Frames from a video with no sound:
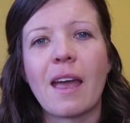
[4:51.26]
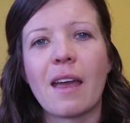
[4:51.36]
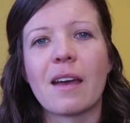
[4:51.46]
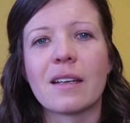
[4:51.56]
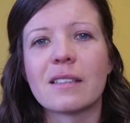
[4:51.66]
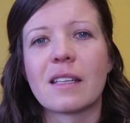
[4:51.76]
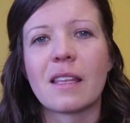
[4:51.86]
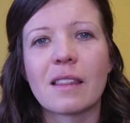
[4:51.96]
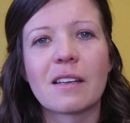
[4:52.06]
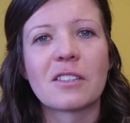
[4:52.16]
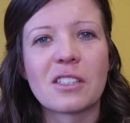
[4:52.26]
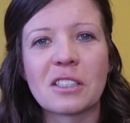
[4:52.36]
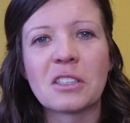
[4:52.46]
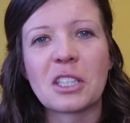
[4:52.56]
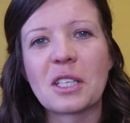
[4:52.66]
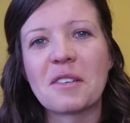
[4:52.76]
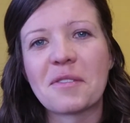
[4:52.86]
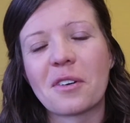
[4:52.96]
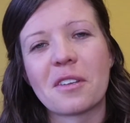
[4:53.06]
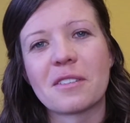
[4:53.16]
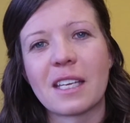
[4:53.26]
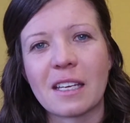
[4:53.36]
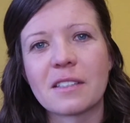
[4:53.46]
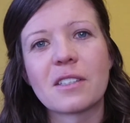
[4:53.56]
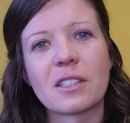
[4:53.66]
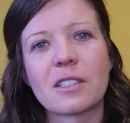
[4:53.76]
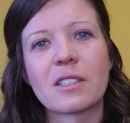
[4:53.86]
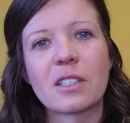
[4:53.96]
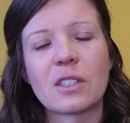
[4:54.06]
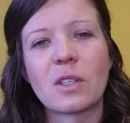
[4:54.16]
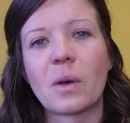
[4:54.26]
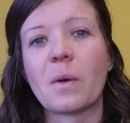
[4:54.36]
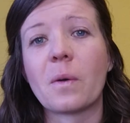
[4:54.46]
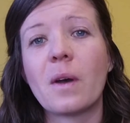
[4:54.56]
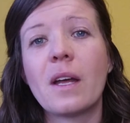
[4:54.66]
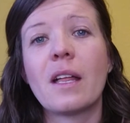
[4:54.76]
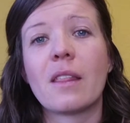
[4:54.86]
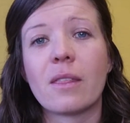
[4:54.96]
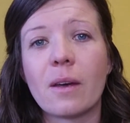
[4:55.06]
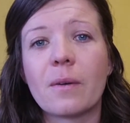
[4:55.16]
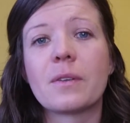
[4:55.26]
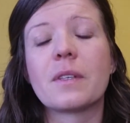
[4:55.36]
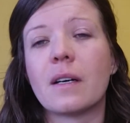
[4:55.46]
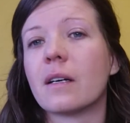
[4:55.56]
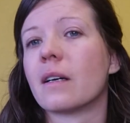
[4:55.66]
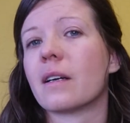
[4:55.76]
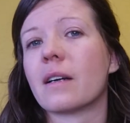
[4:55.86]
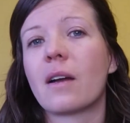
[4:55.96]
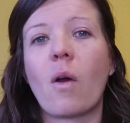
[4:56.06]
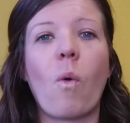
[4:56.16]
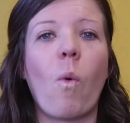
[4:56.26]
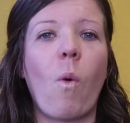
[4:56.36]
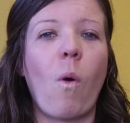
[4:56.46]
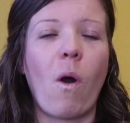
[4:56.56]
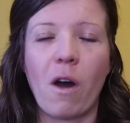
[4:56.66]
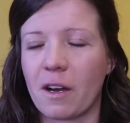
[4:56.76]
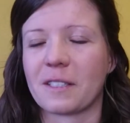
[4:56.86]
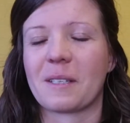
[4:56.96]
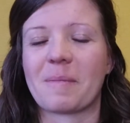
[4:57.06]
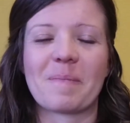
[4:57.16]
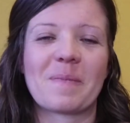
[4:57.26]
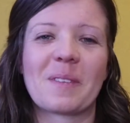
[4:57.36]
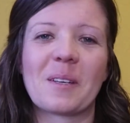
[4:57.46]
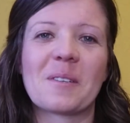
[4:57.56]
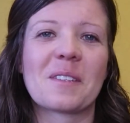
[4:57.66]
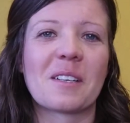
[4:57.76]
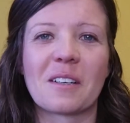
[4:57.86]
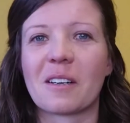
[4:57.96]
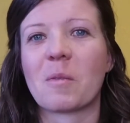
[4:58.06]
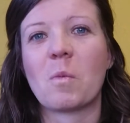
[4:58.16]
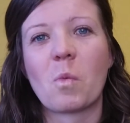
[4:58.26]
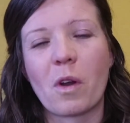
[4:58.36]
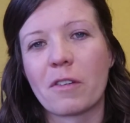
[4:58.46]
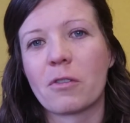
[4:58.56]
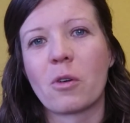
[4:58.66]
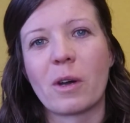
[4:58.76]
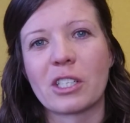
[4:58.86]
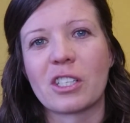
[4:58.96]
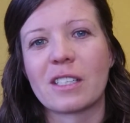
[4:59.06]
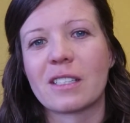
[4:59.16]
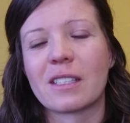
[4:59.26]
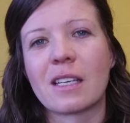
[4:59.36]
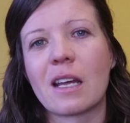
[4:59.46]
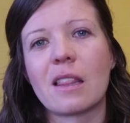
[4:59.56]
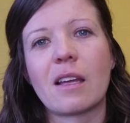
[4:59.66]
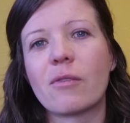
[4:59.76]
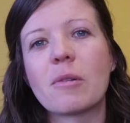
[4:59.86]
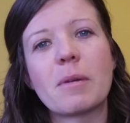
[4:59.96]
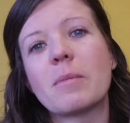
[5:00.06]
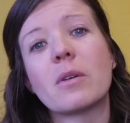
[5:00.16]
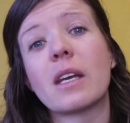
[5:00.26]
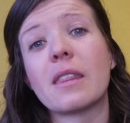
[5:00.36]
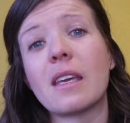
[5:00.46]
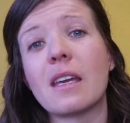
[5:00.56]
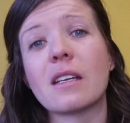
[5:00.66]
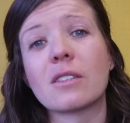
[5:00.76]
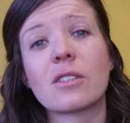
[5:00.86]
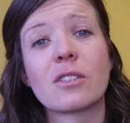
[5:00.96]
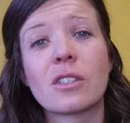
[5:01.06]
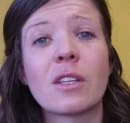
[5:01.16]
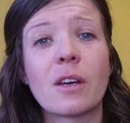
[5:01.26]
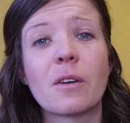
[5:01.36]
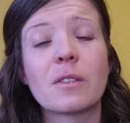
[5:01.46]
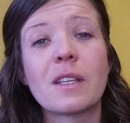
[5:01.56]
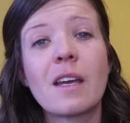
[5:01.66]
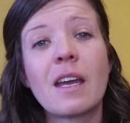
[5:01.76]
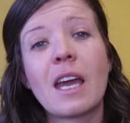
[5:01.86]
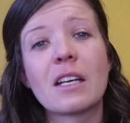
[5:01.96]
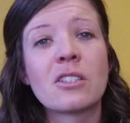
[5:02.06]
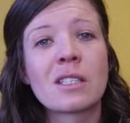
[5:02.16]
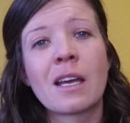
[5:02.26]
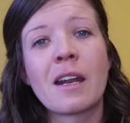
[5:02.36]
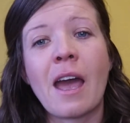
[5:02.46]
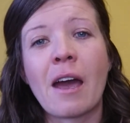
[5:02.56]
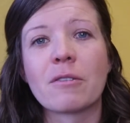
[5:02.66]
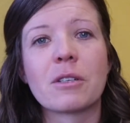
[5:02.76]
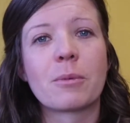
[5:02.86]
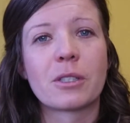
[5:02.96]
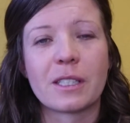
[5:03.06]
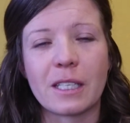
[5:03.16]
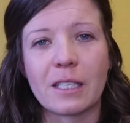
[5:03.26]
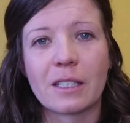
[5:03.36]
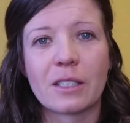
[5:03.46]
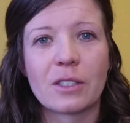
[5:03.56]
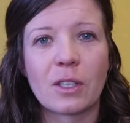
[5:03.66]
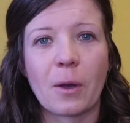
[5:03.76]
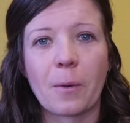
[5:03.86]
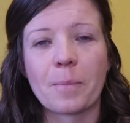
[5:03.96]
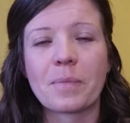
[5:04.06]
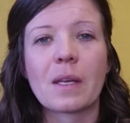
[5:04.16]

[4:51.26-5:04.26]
And I think they're still looking for those answers. So those are awesome. Those are wonderful questions, and I love when people get the answers to those and just kind of how to proceed. So